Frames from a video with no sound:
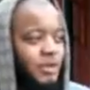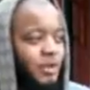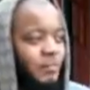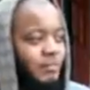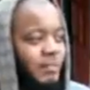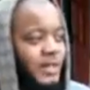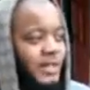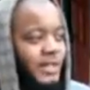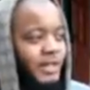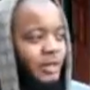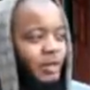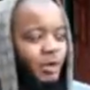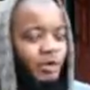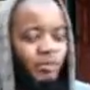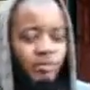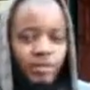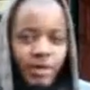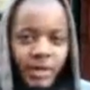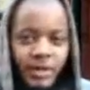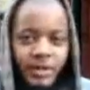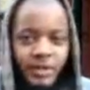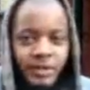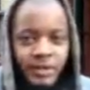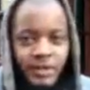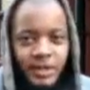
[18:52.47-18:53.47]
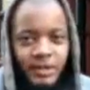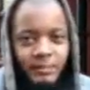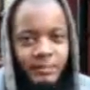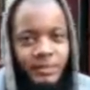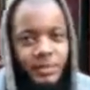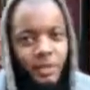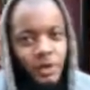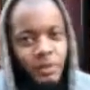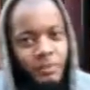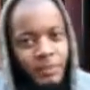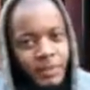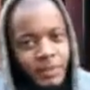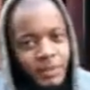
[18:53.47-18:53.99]
Don't make it alright. You know
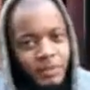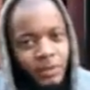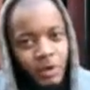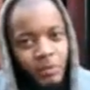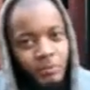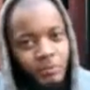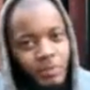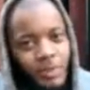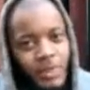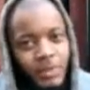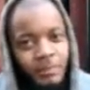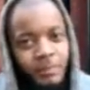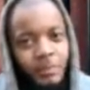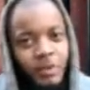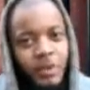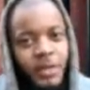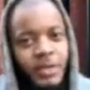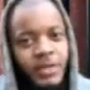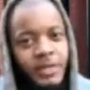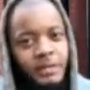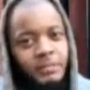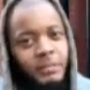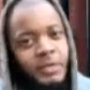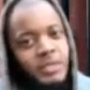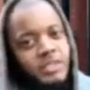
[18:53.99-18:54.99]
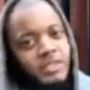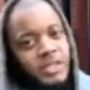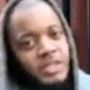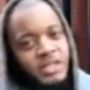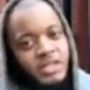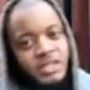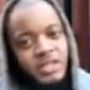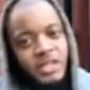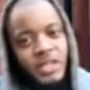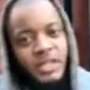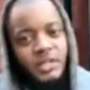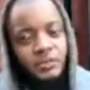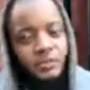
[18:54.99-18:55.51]
what I mean? Don't play a part in it, because like
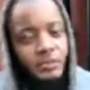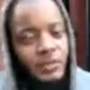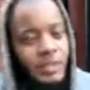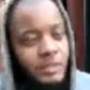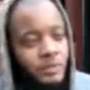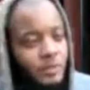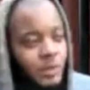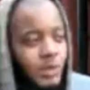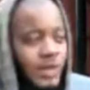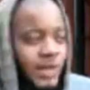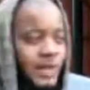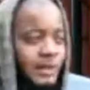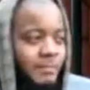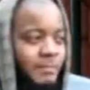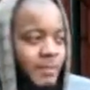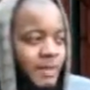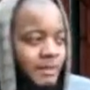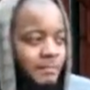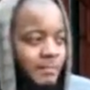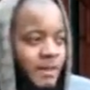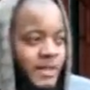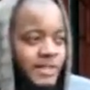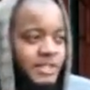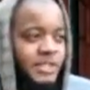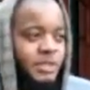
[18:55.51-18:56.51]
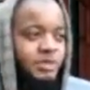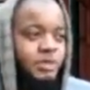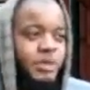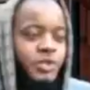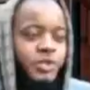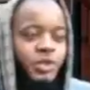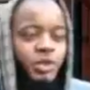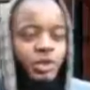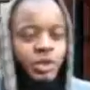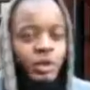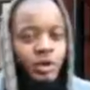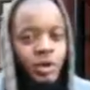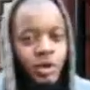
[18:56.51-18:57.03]
I said, that's what kind of made my
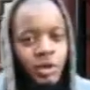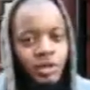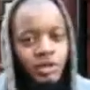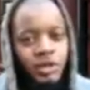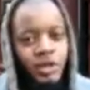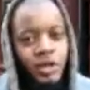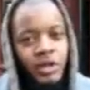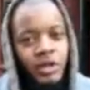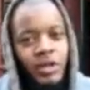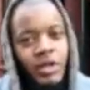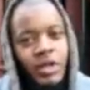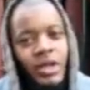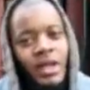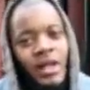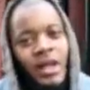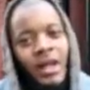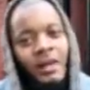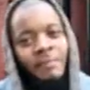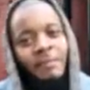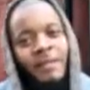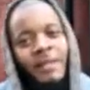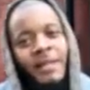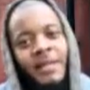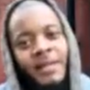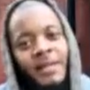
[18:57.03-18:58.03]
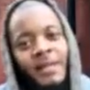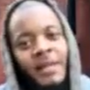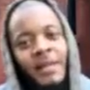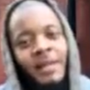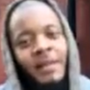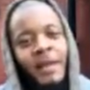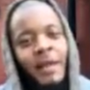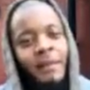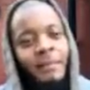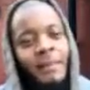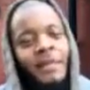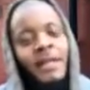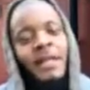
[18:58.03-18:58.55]
situation a lot harder. I made
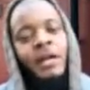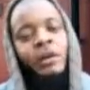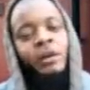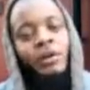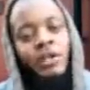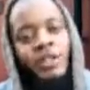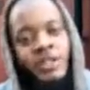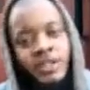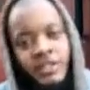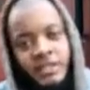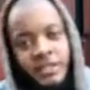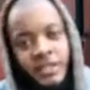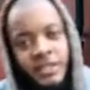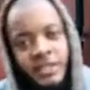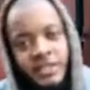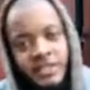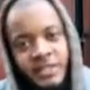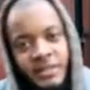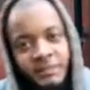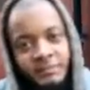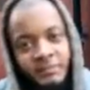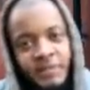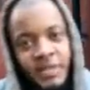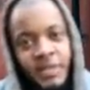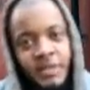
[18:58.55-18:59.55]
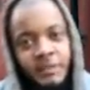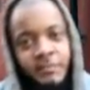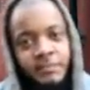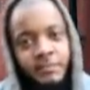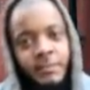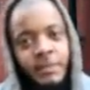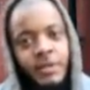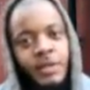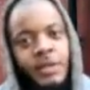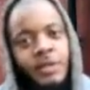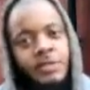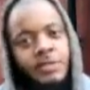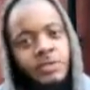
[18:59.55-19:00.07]
it a lot easier at the same time
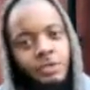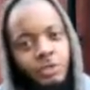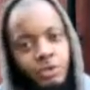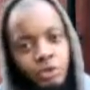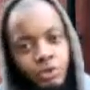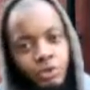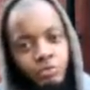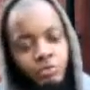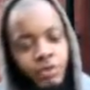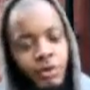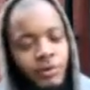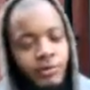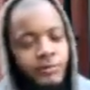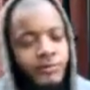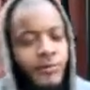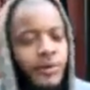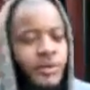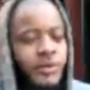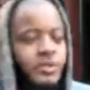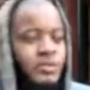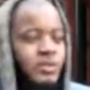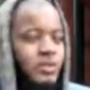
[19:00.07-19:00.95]
to do the wrong thing.